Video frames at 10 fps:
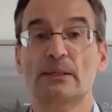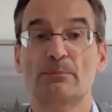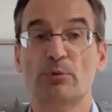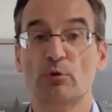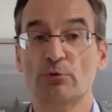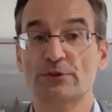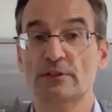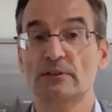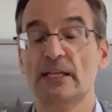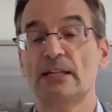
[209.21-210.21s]

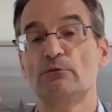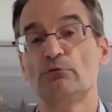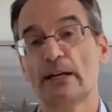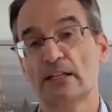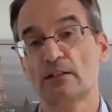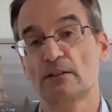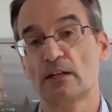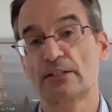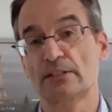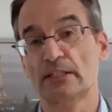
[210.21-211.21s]
important in
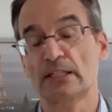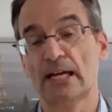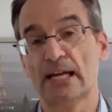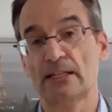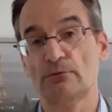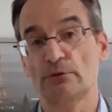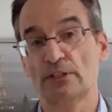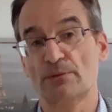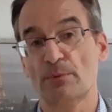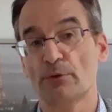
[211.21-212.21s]
recognizing and
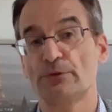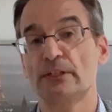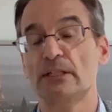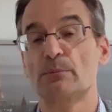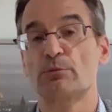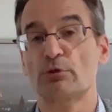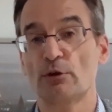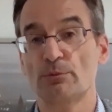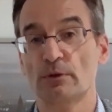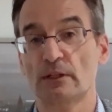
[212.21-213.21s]
responding
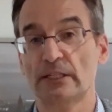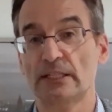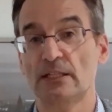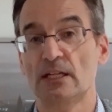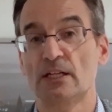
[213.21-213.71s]
appropriately